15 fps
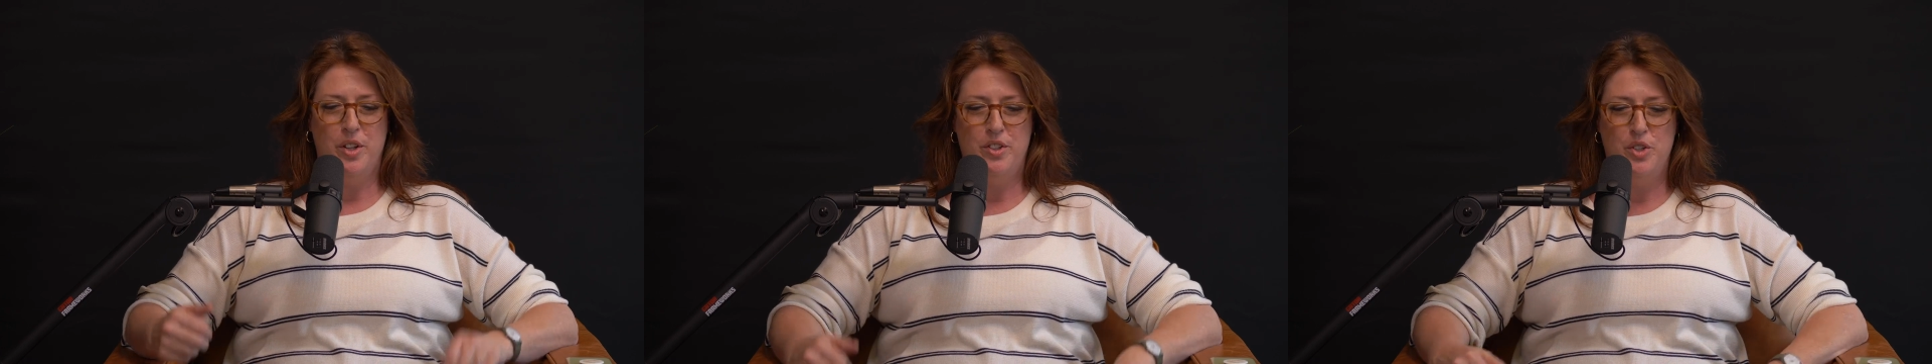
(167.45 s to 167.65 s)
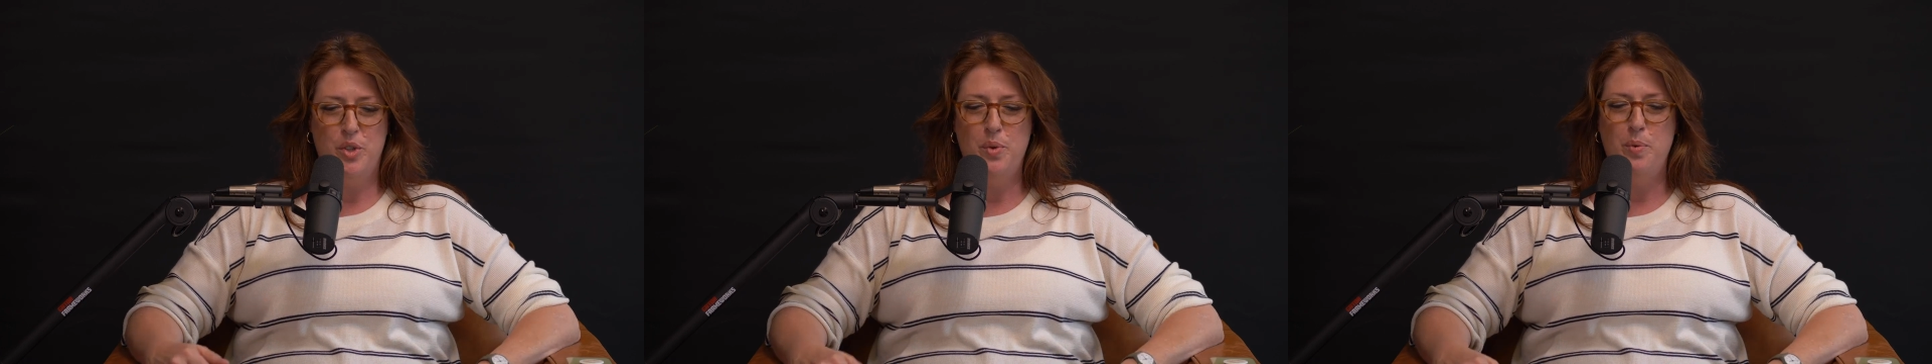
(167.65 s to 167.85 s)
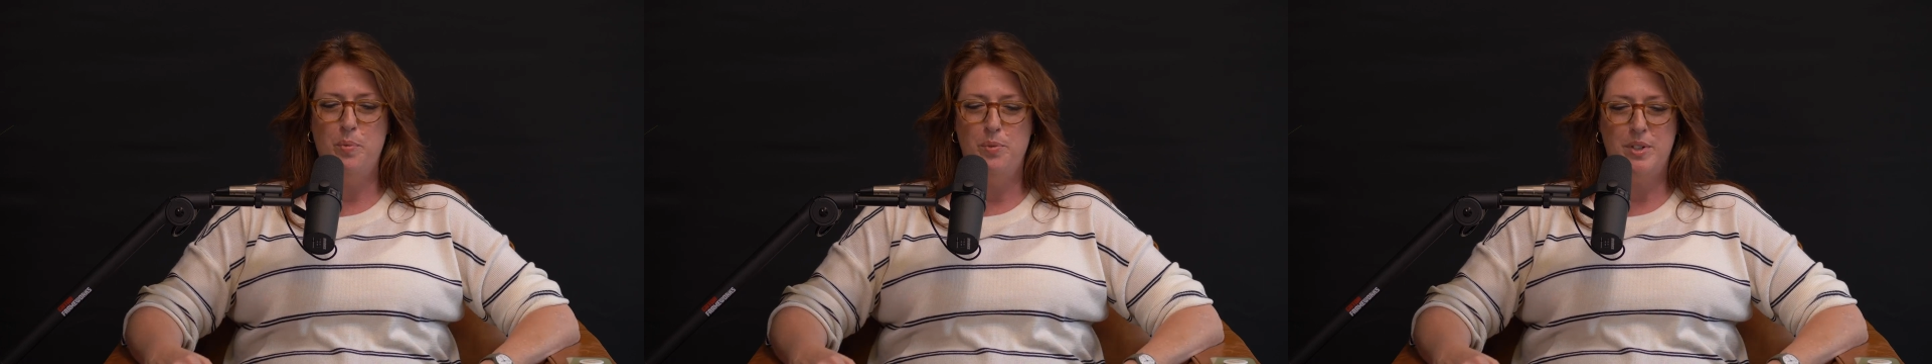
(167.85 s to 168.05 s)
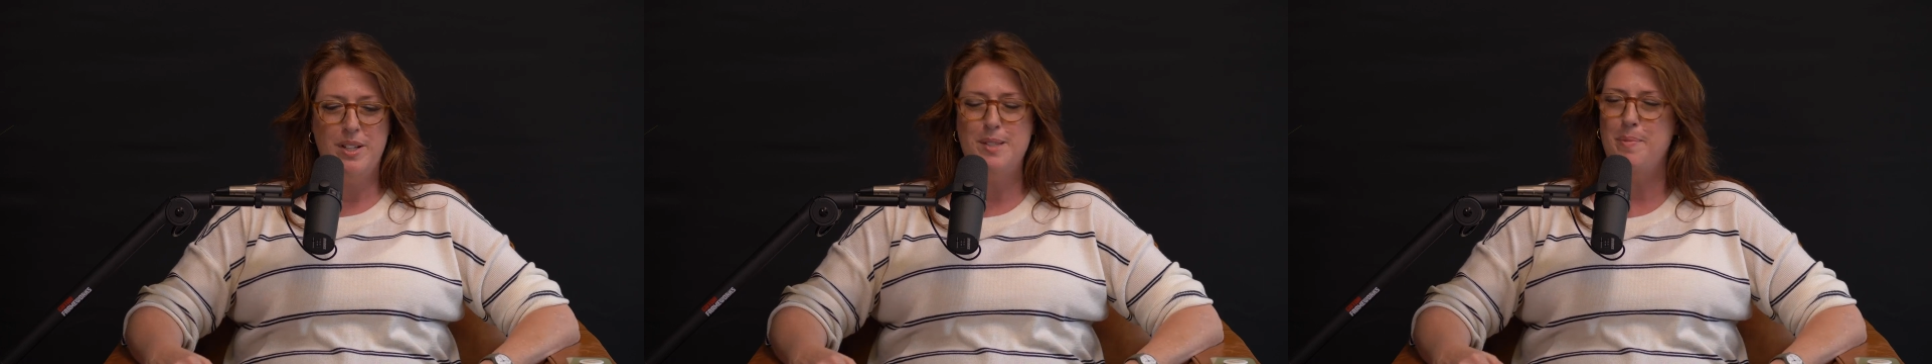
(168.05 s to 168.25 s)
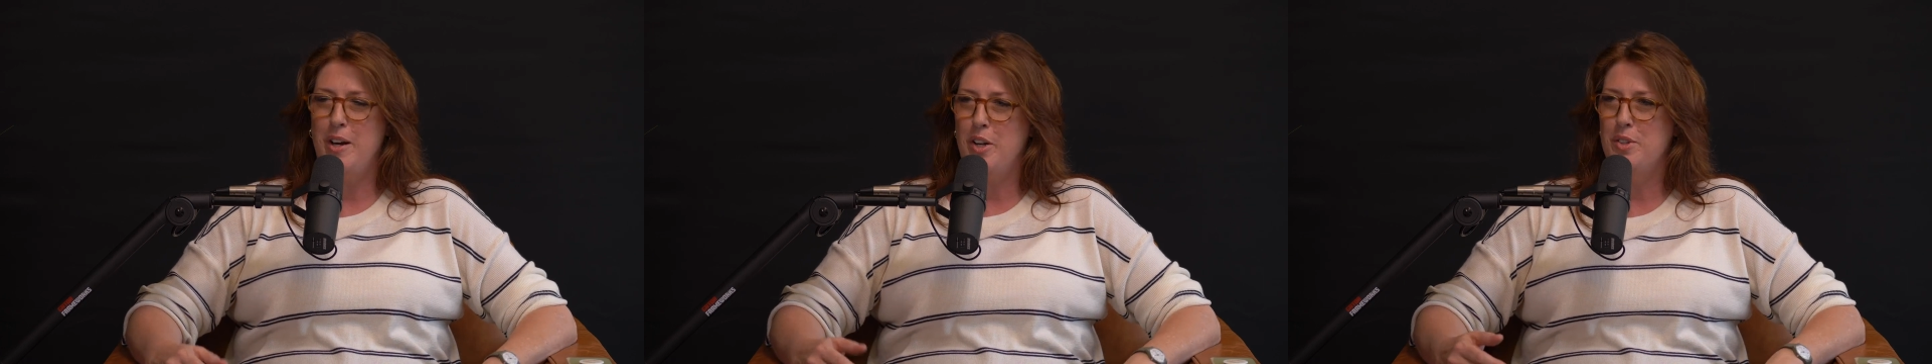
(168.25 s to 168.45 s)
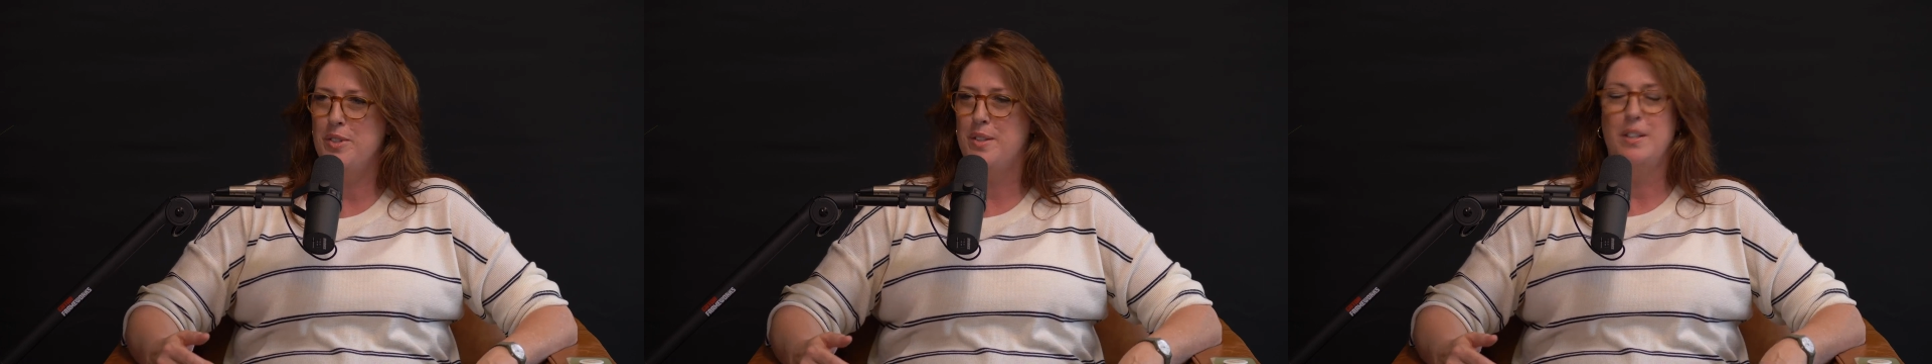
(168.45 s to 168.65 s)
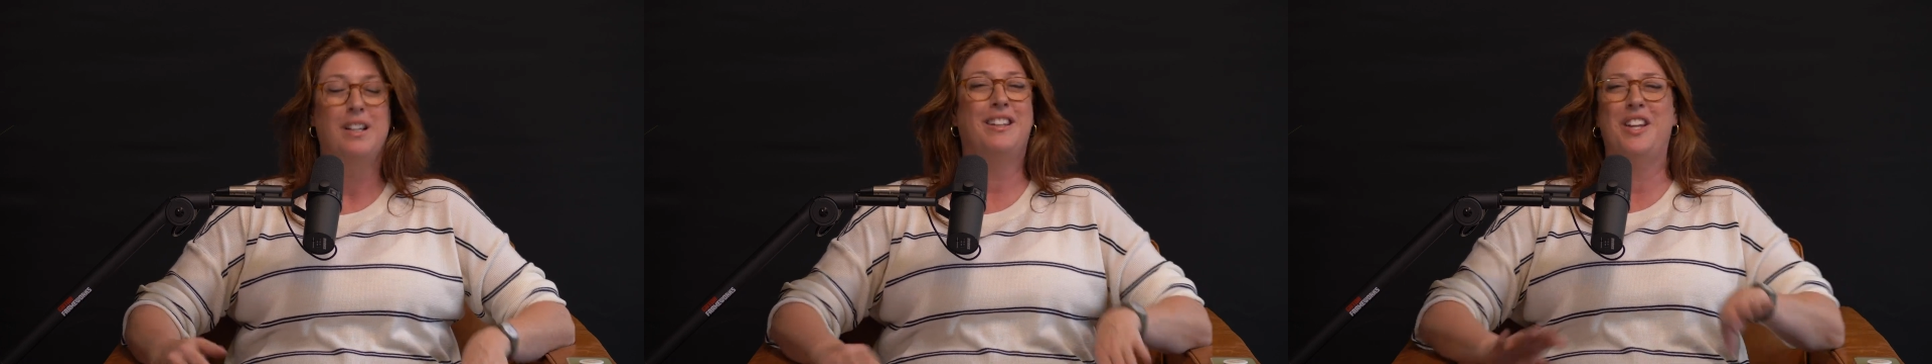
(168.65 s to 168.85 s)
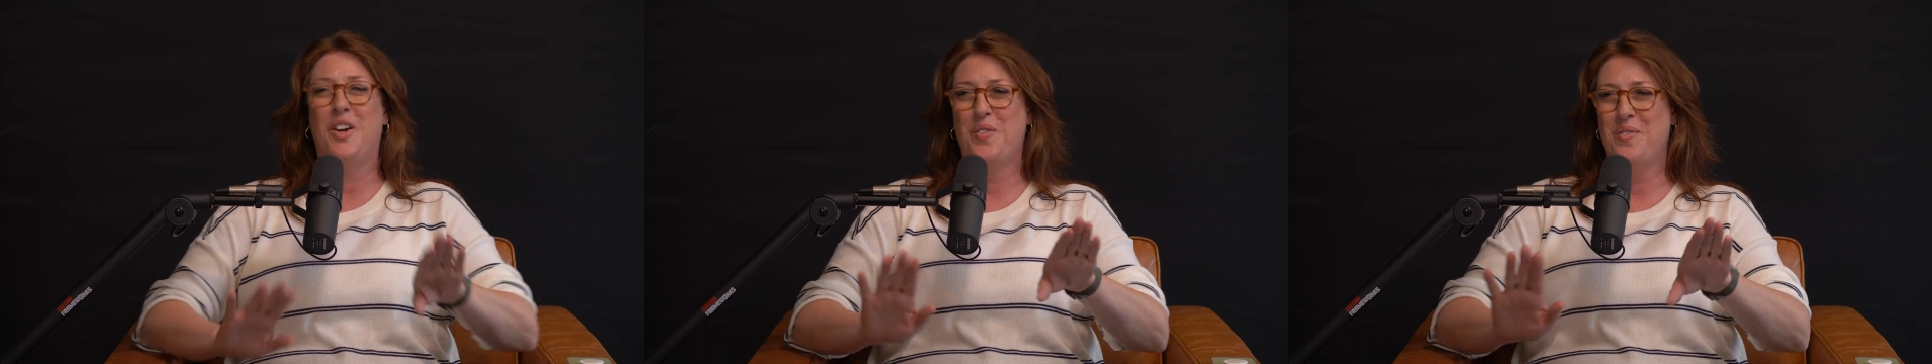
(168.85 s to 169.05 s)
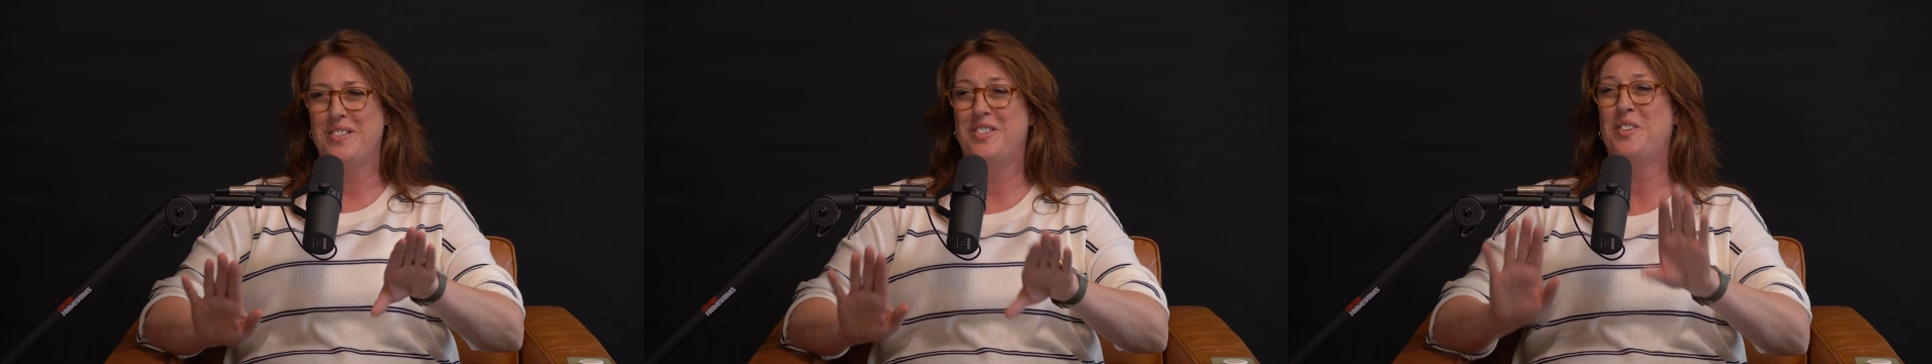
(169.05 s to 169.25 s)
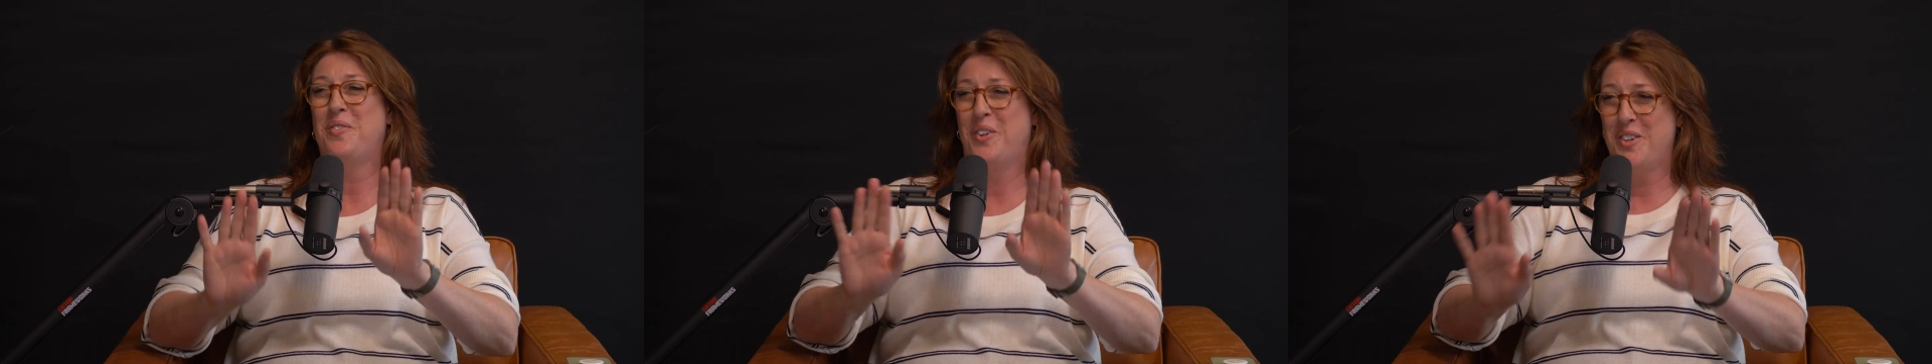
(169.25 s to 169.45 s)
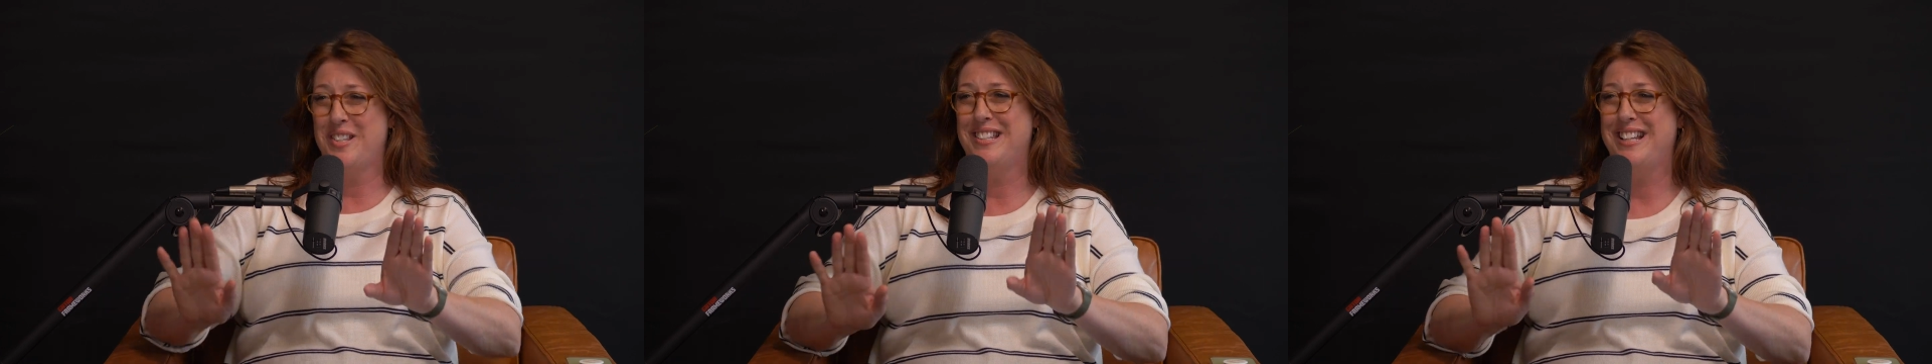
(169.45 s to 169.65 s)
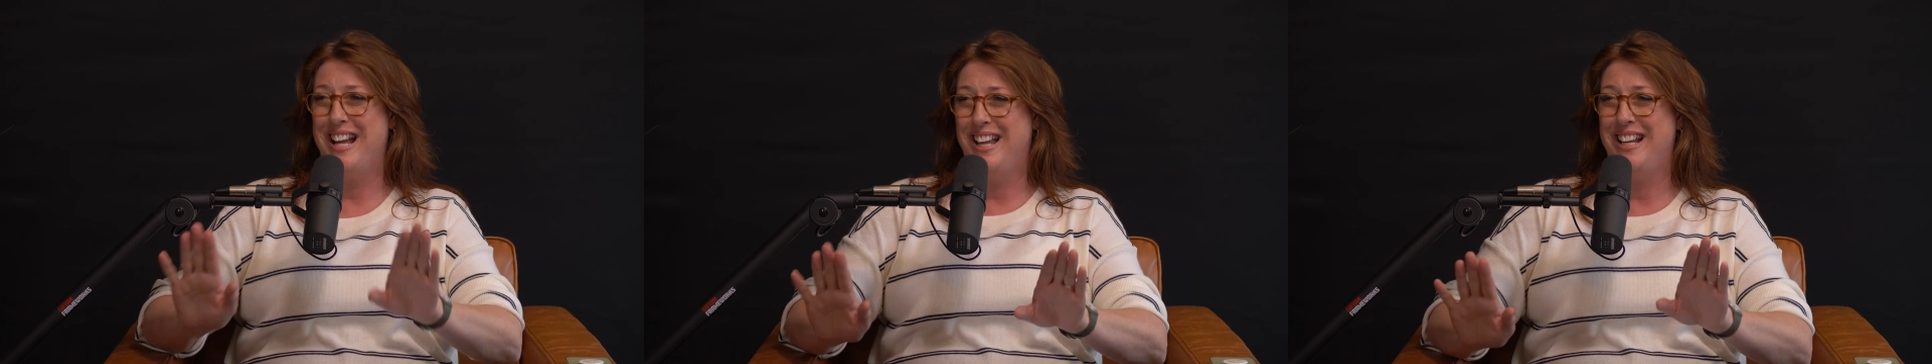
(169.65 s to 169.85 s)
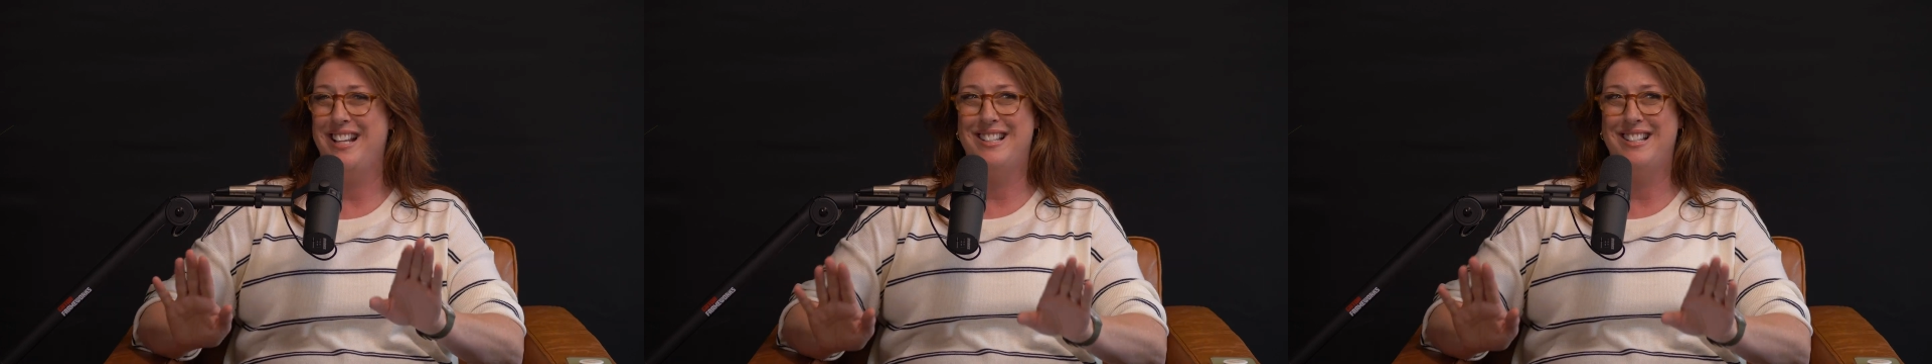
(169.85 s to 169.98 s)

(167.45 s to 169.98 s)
Do personality